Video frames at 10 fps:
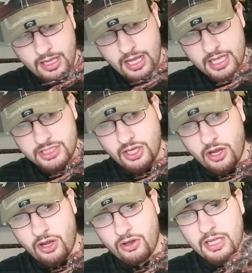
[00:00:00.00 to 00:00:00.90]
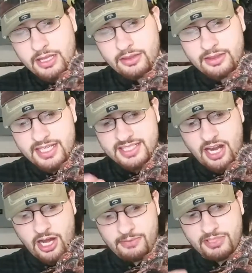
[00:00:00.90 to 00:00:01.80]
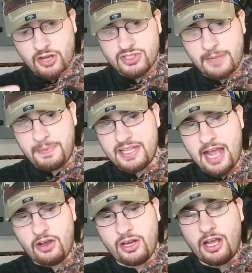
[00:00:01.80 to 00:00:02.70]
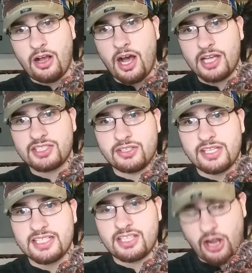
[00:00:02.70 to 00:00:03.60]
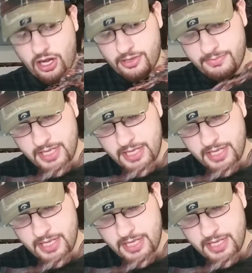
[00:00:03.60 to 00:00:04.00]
So this arm goes up and down. Also this arm.